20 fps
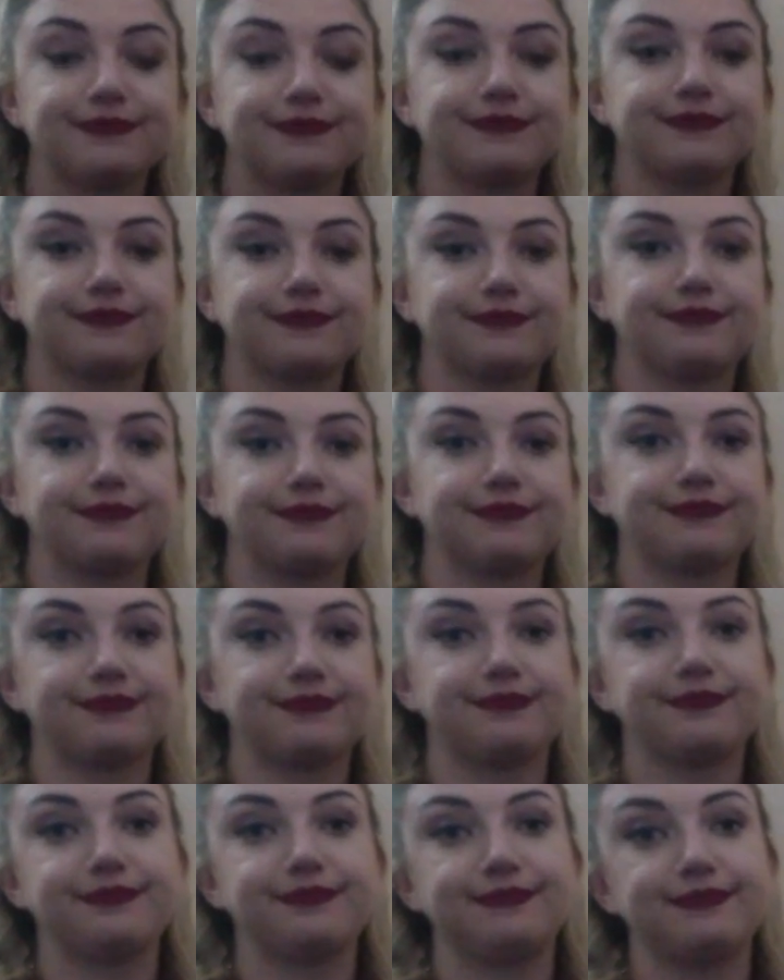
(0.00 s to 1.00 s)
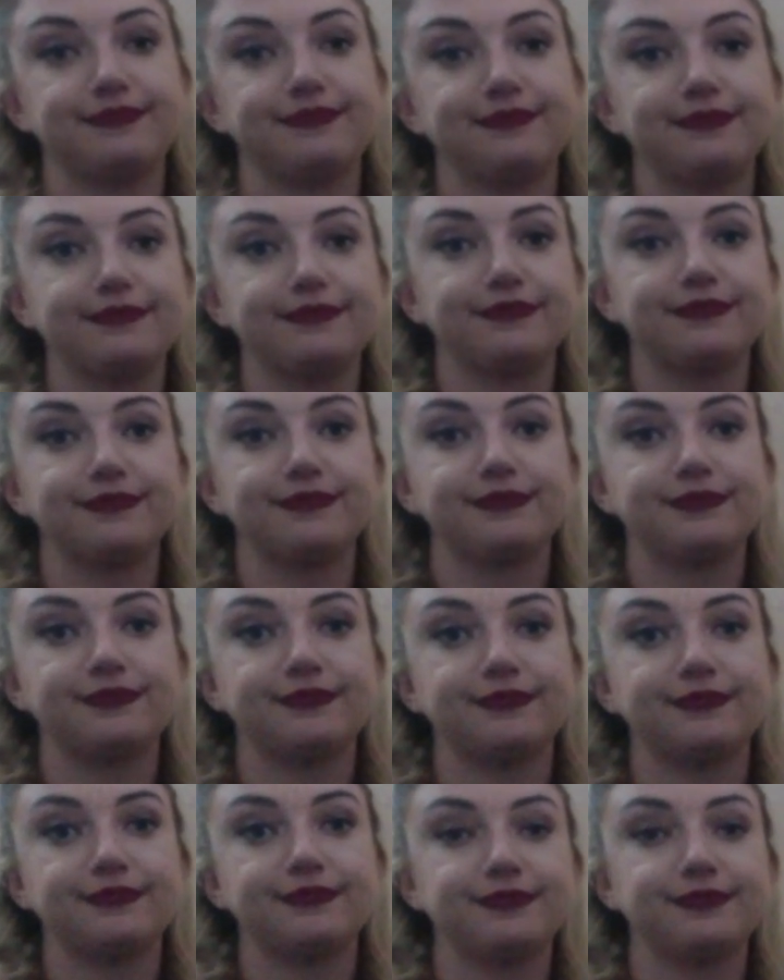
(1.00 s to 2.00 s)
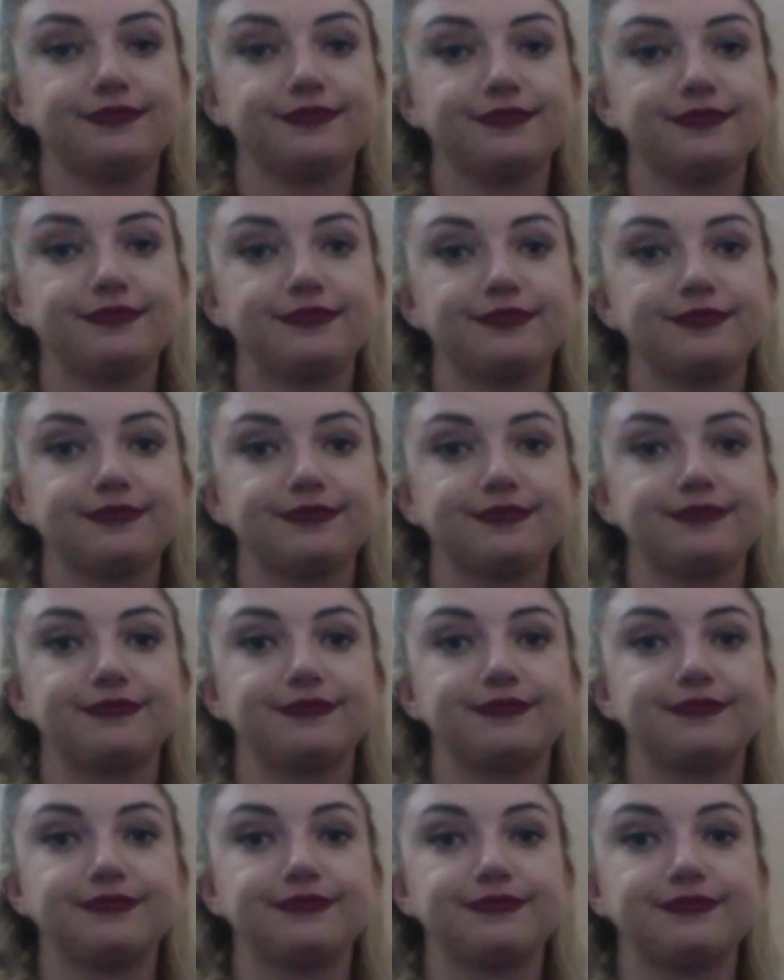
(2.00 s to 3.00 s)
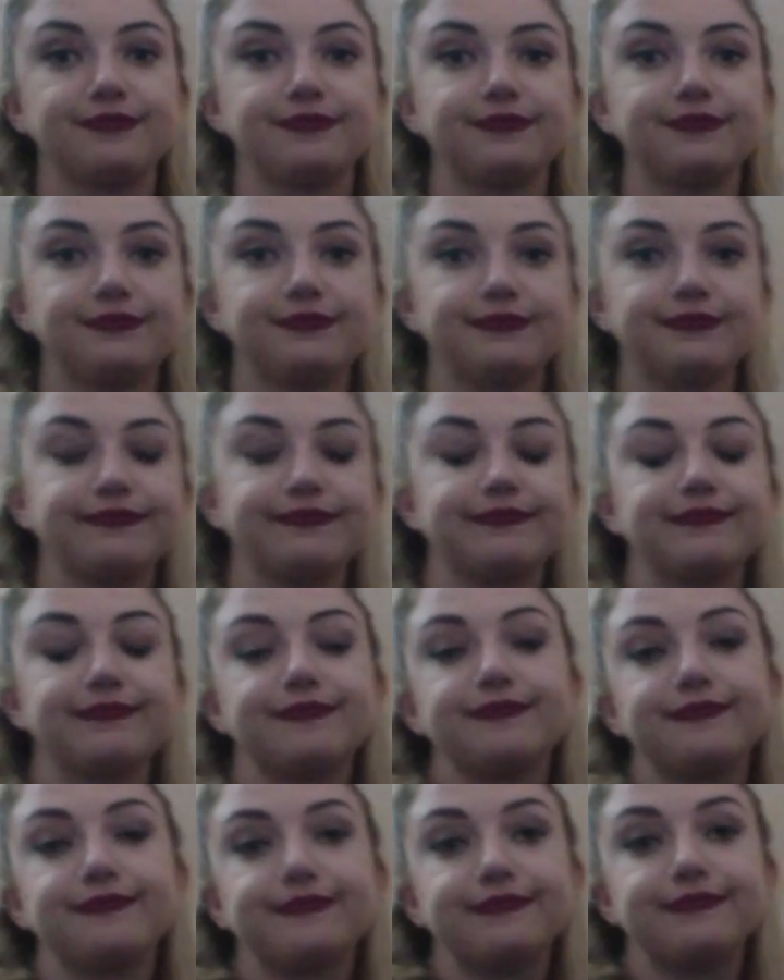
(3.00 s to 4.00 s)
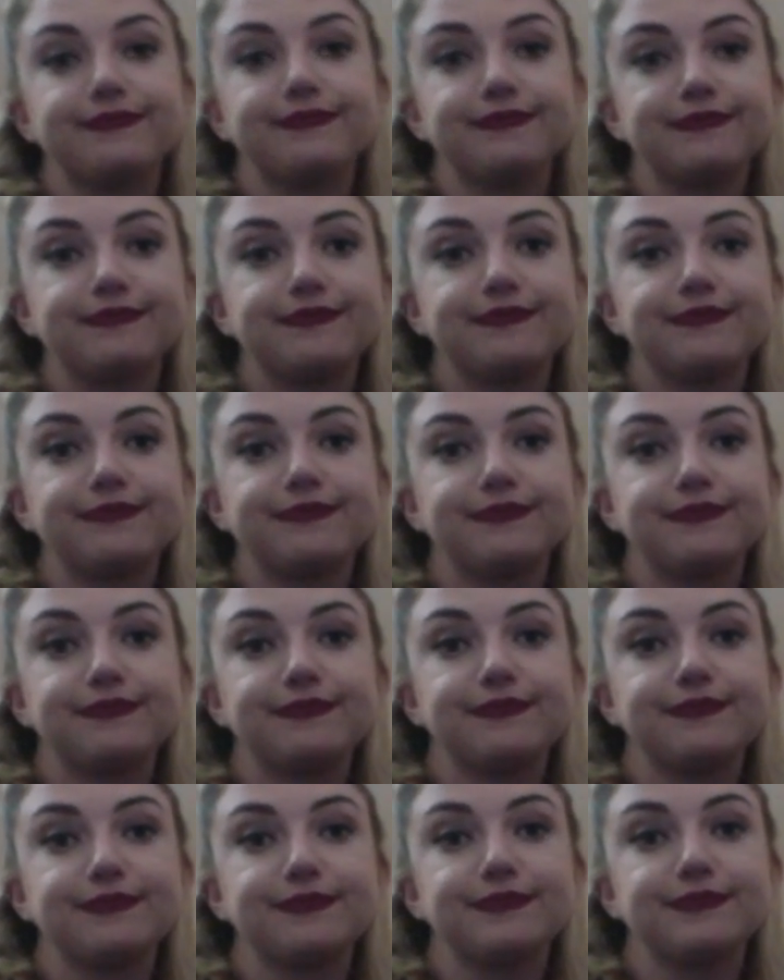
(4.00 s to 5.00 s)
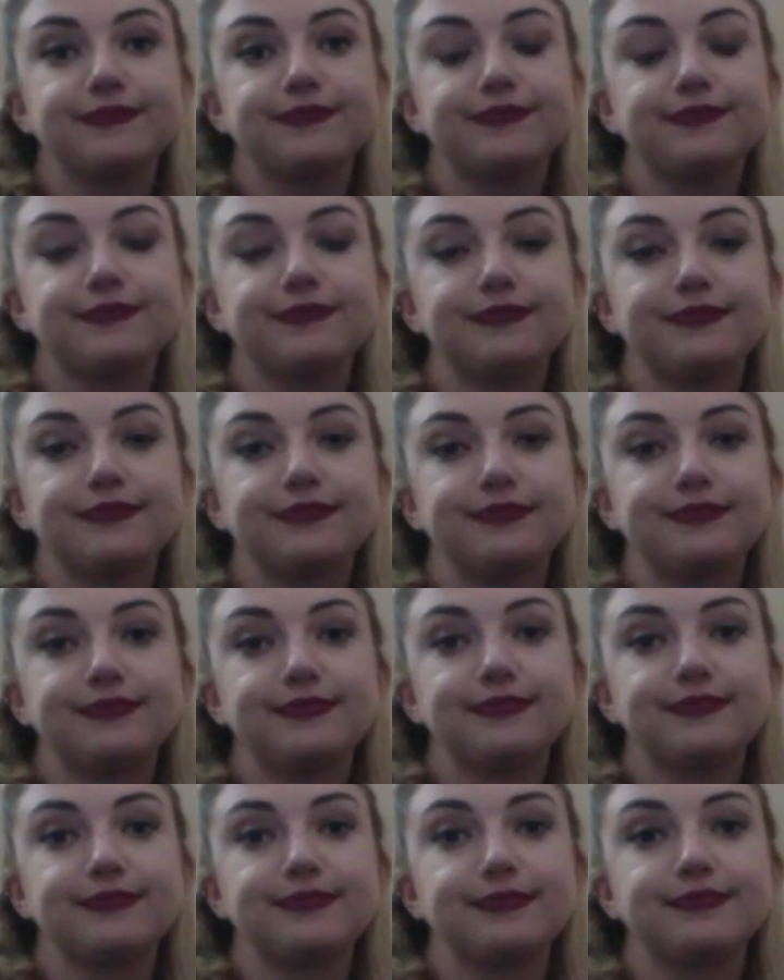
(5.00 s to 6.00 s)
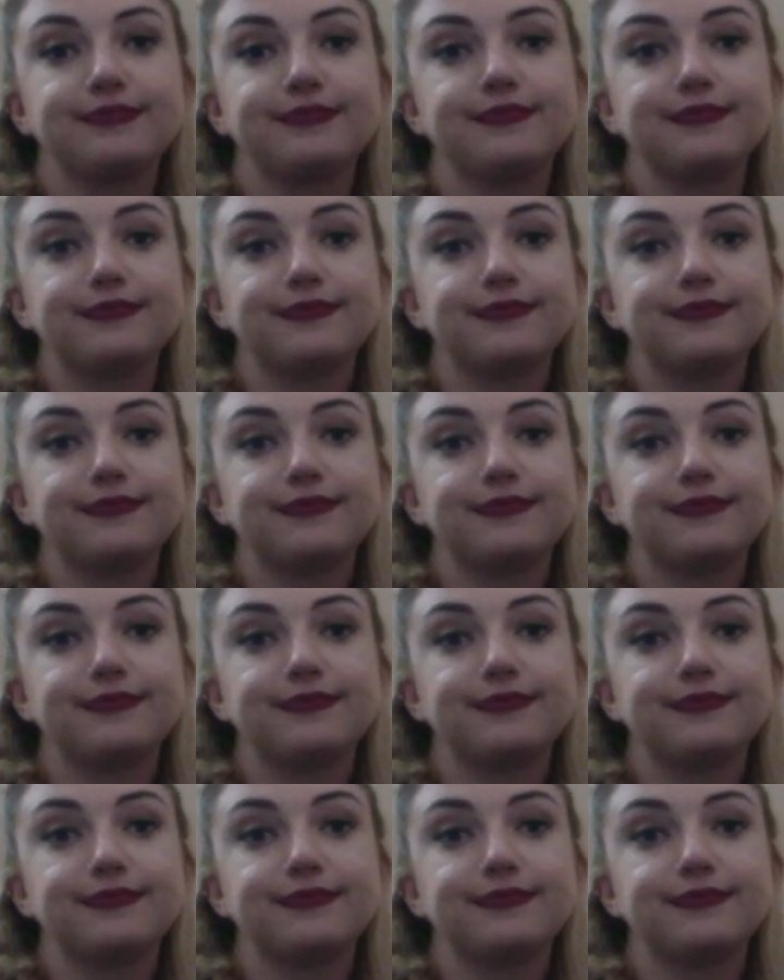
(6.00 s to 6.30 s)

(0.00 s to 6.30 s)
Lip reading: No words are spoken by the person on screen.